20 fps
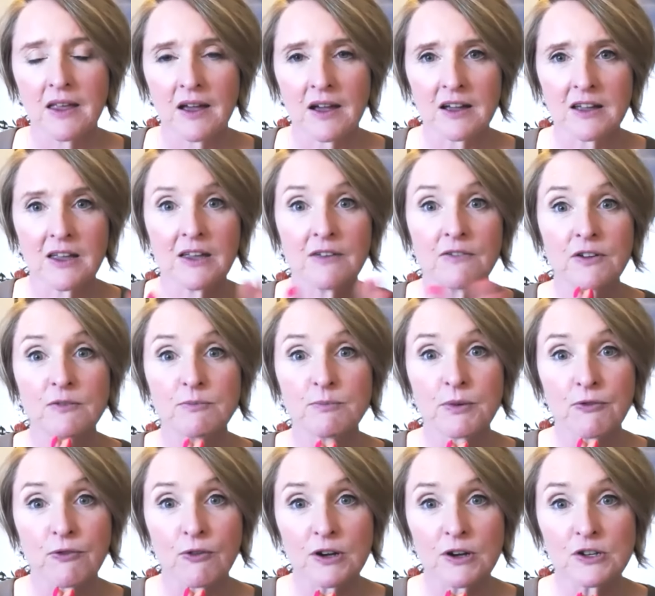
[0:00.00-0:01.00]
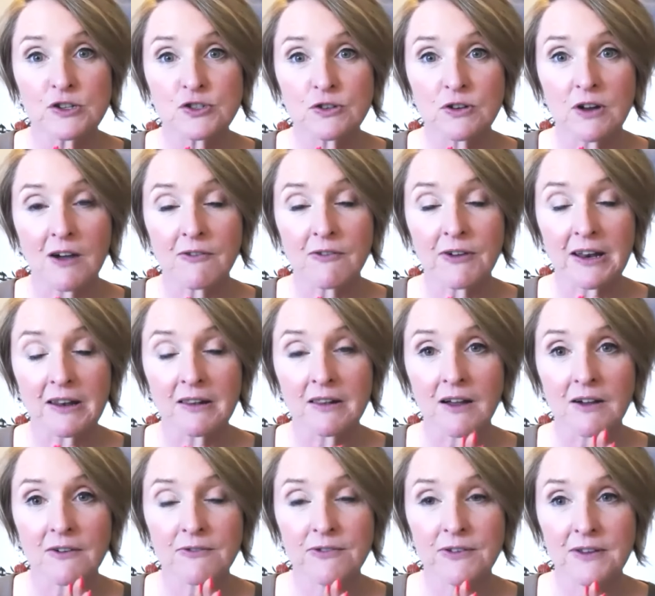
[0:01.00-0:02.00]
Uh, if you, before you shoot off, I'd
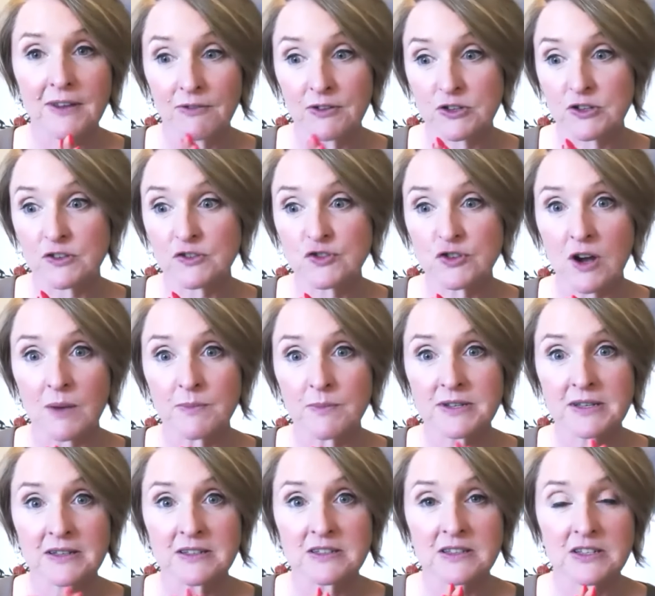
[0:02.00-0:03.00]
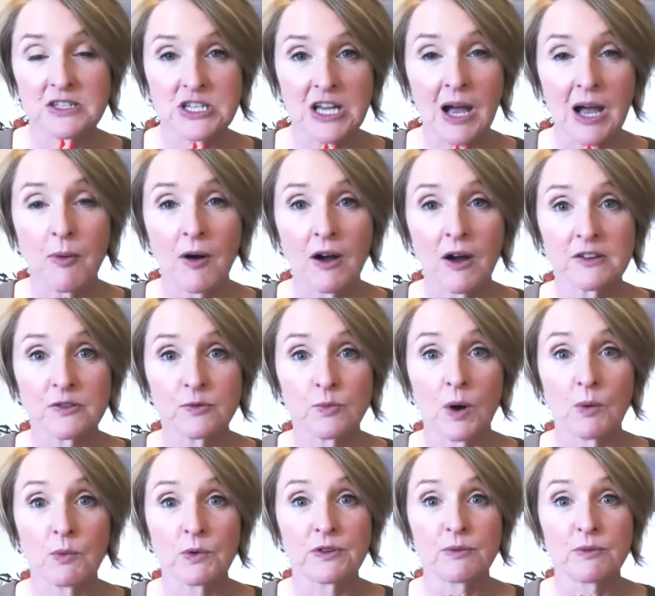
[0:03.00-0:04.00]
love if you just dropped into the chat box
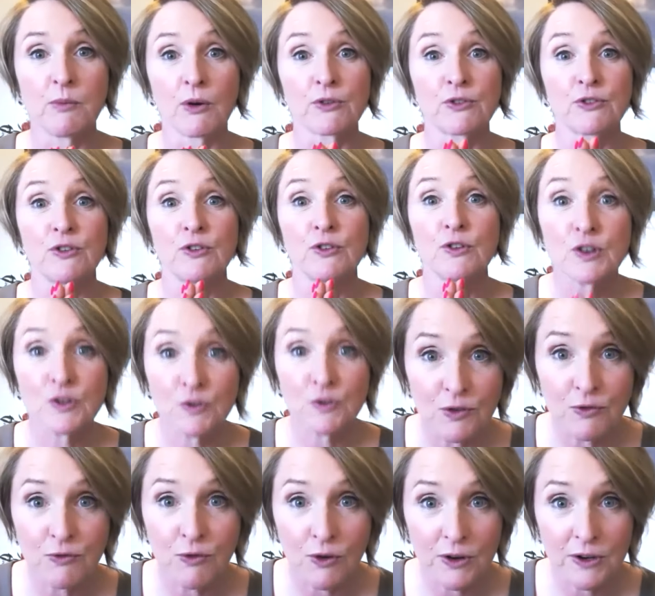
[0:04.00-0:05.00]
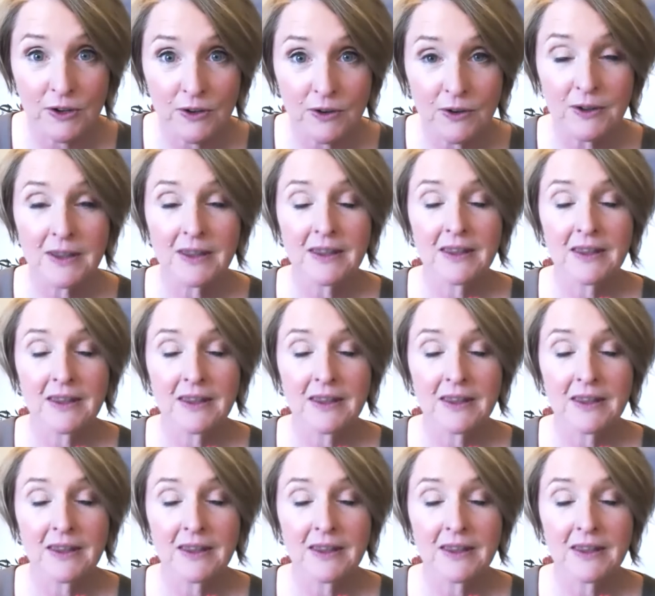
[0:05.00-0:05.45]
what was most useful for you